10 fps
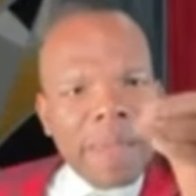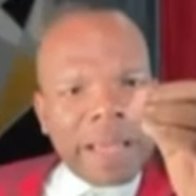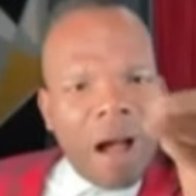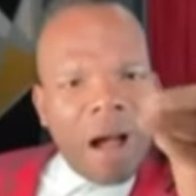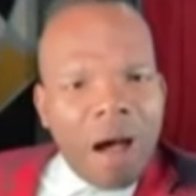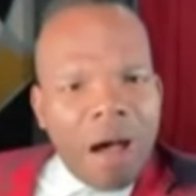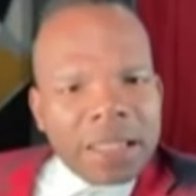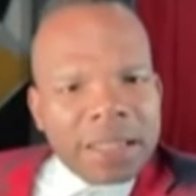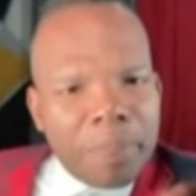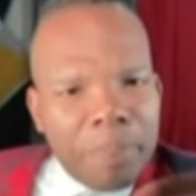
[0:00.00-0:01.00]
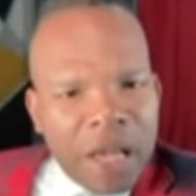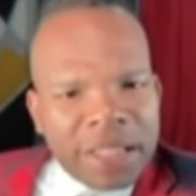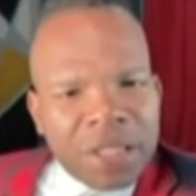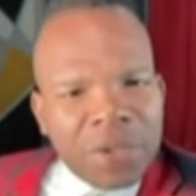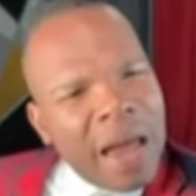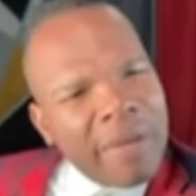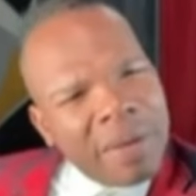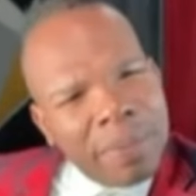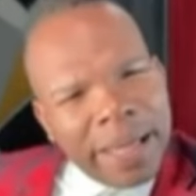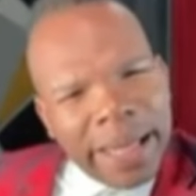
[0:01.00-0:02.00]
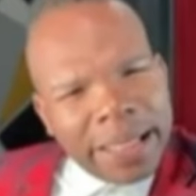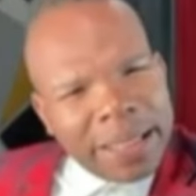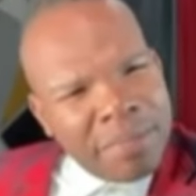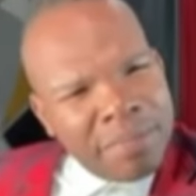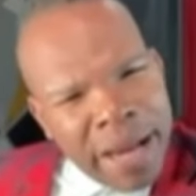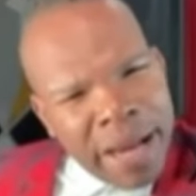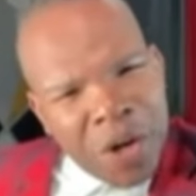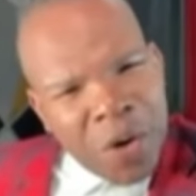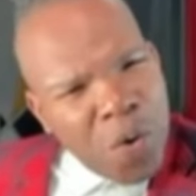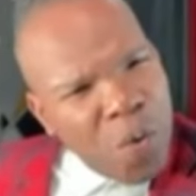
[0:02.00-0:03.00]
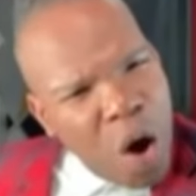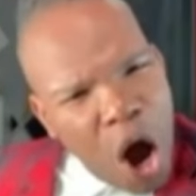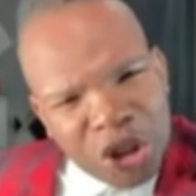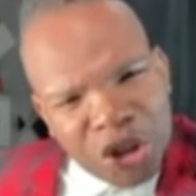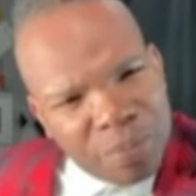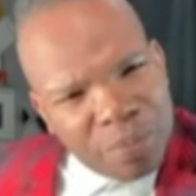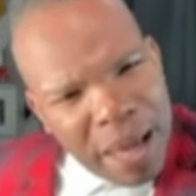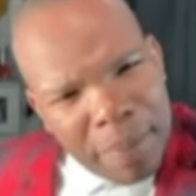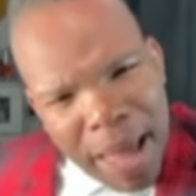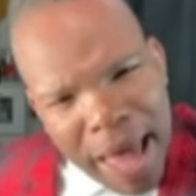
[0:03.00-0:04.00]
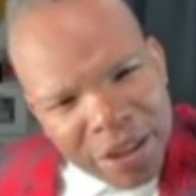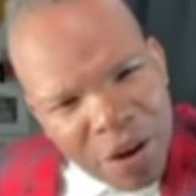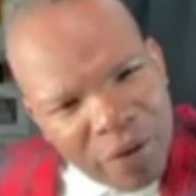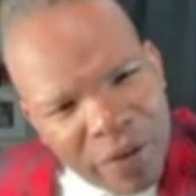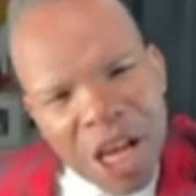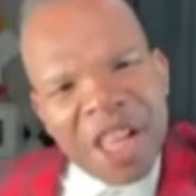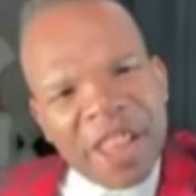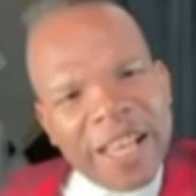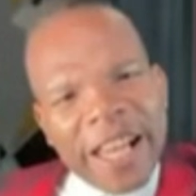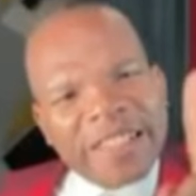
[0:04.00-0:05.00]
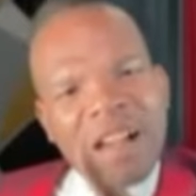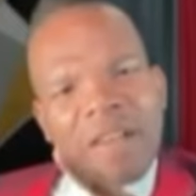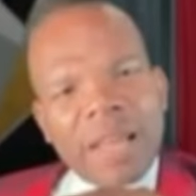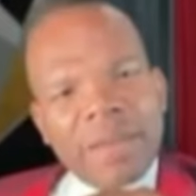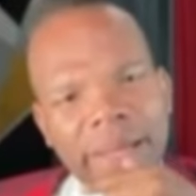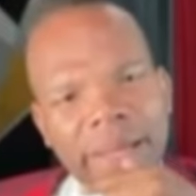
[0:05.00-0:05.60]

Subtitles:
because the process would have implicated many who wants to be a part of the next government.